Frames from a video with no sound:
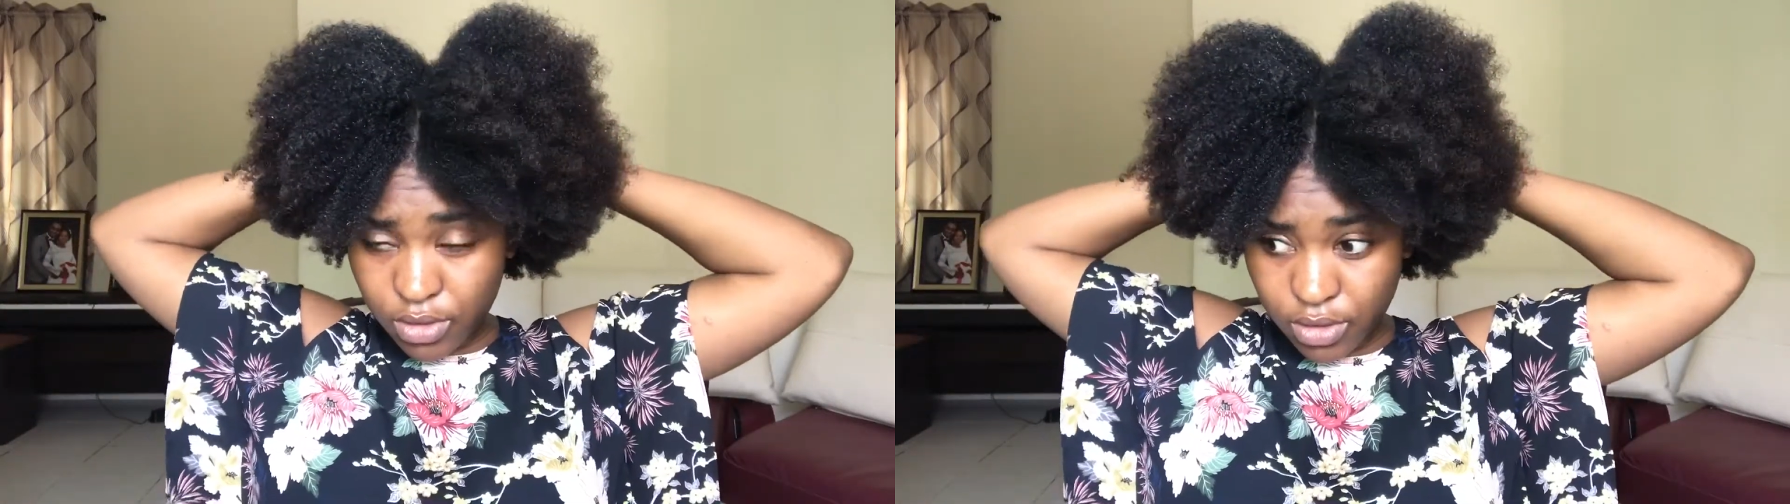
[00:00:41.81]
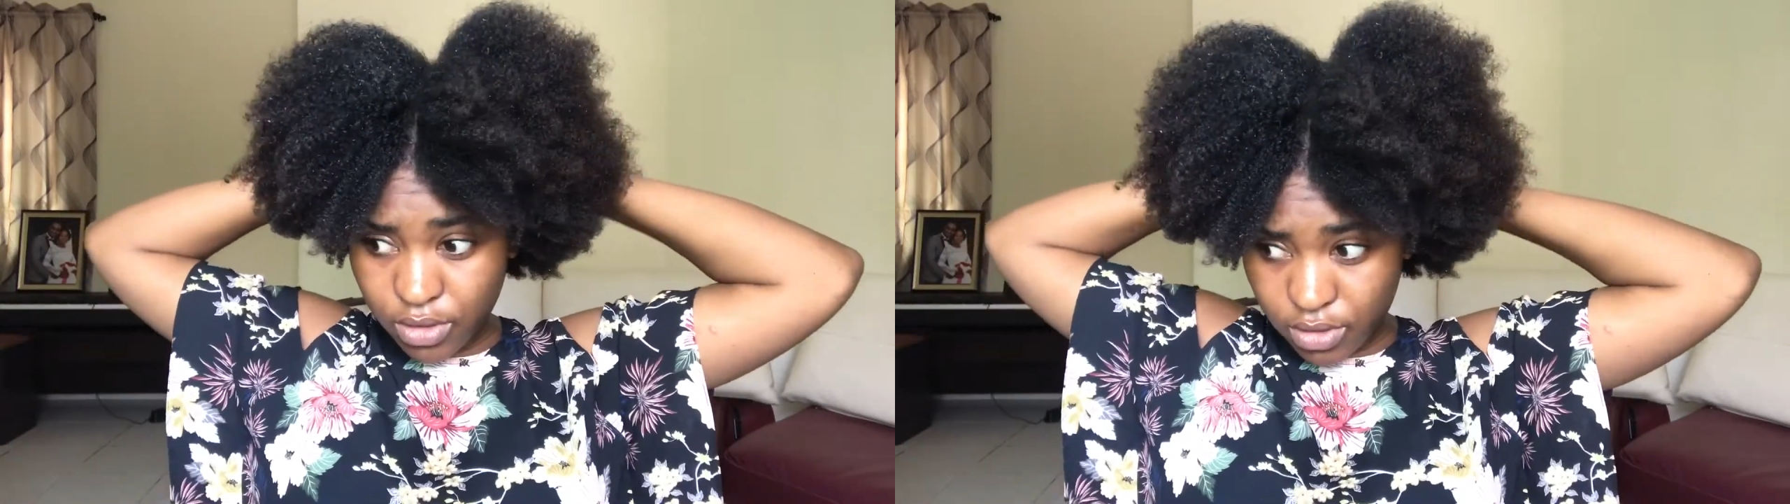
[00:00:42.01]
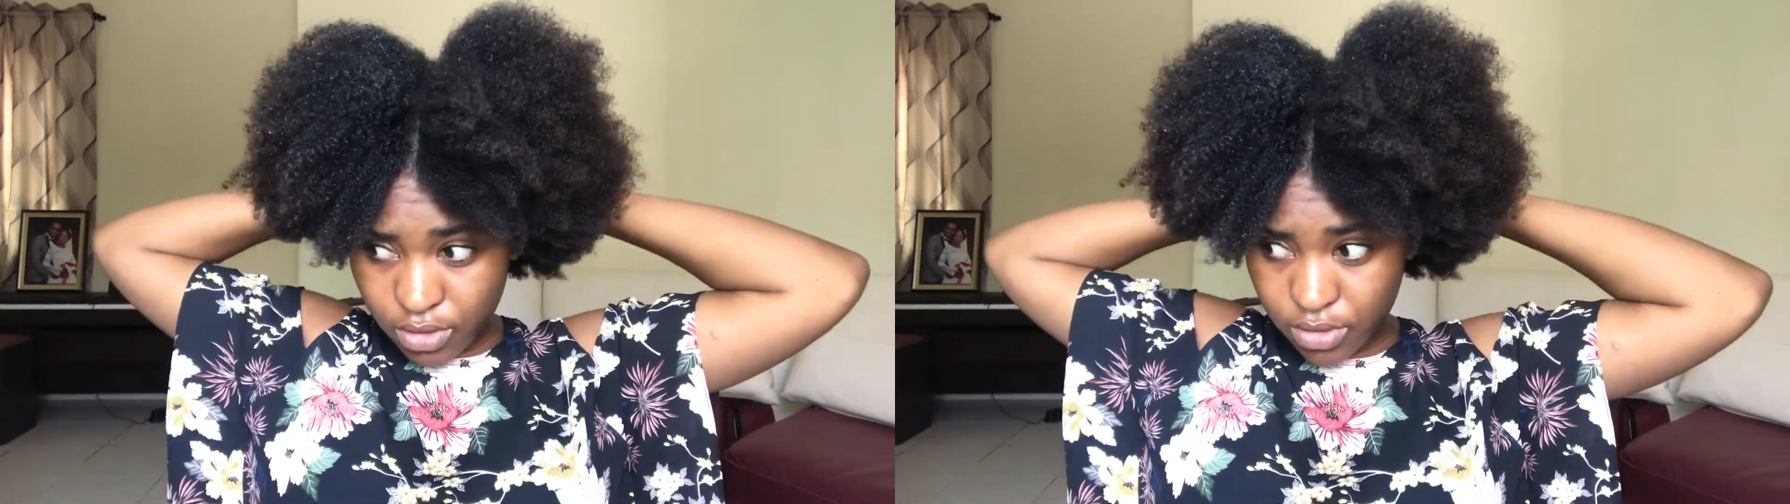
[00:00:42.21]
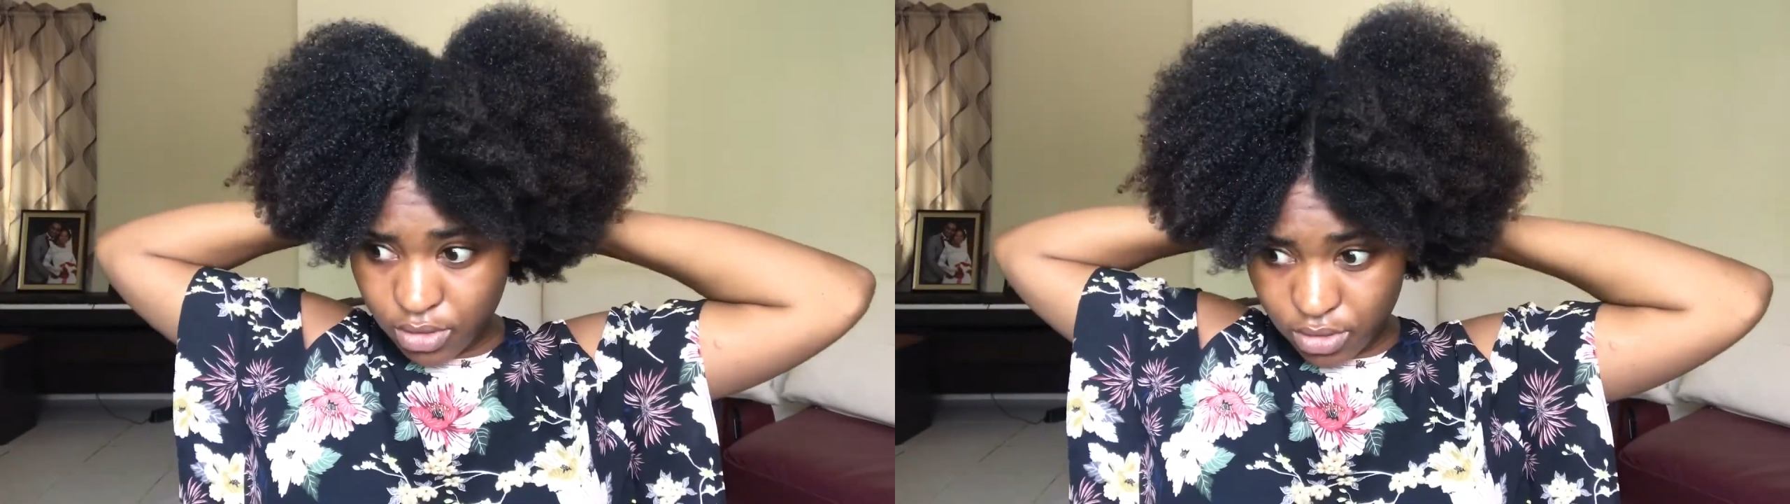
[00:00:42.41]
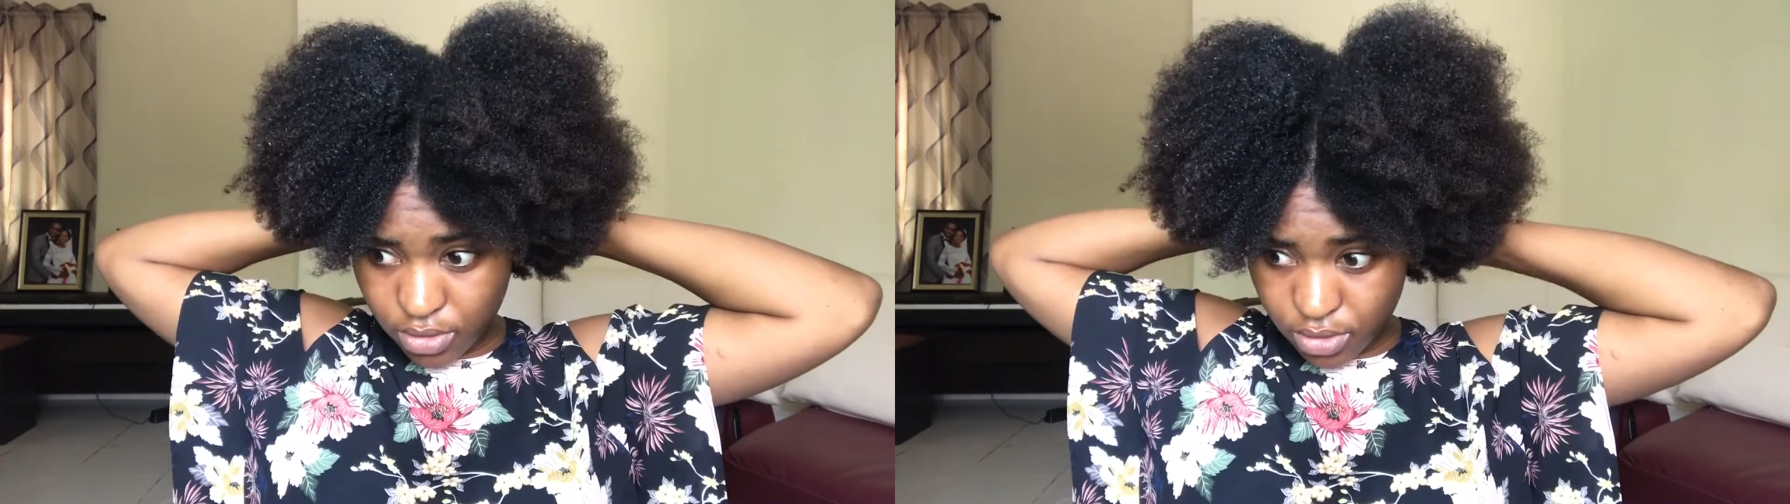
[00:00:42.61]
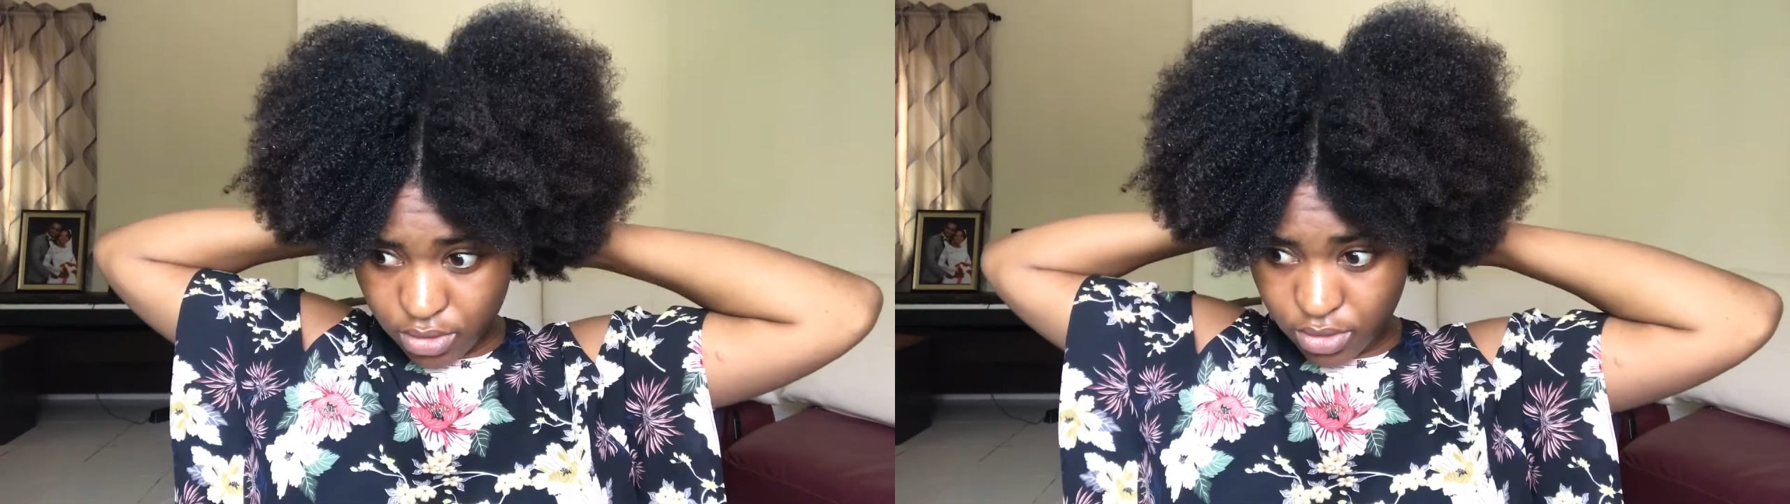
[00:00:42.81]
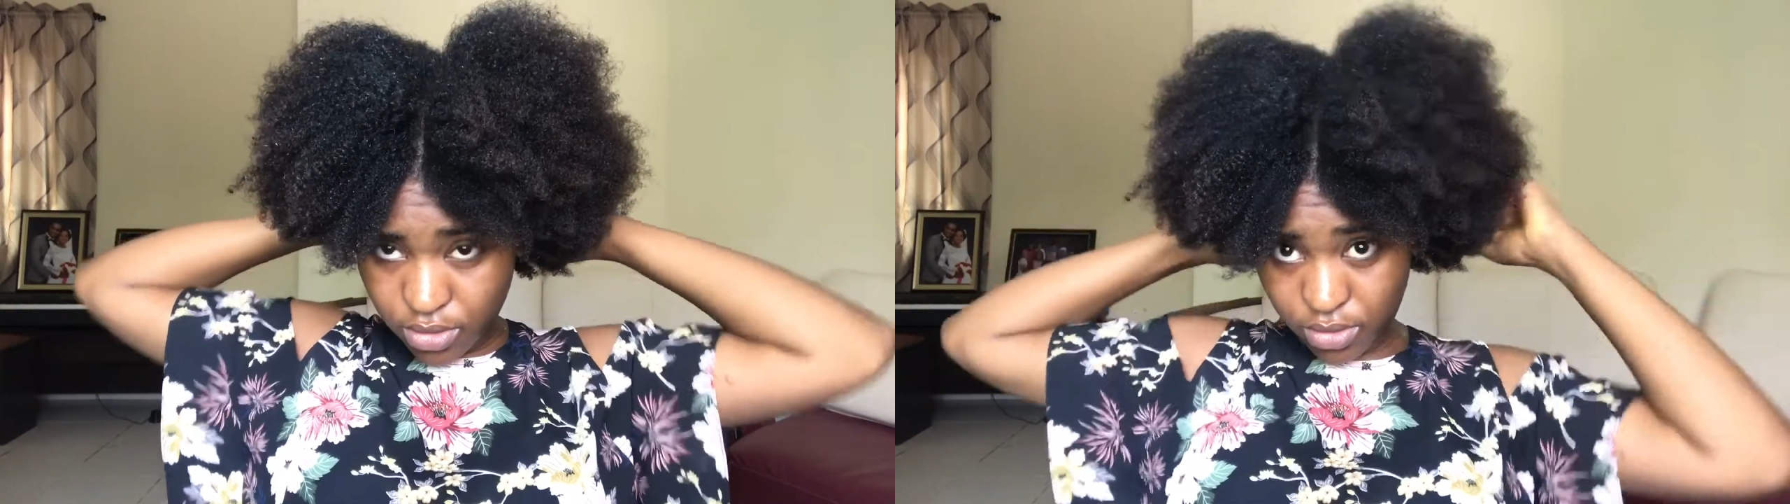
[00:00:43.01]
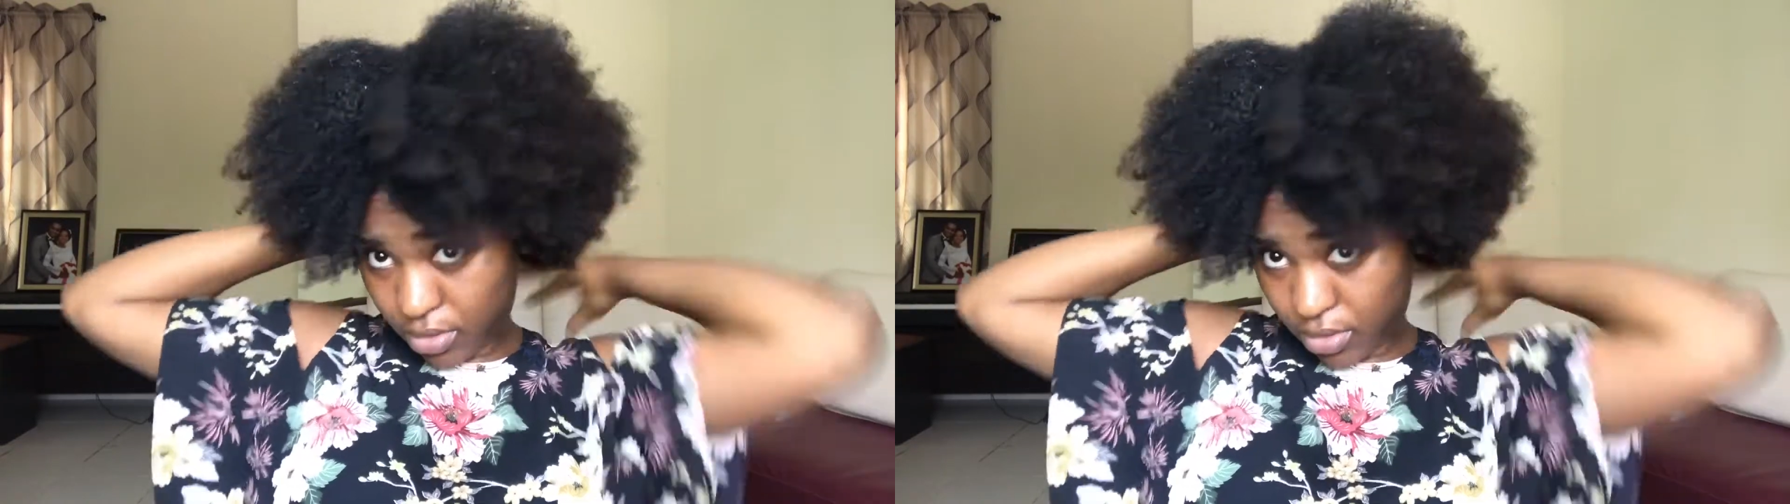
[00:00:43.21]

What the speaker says: hair in sections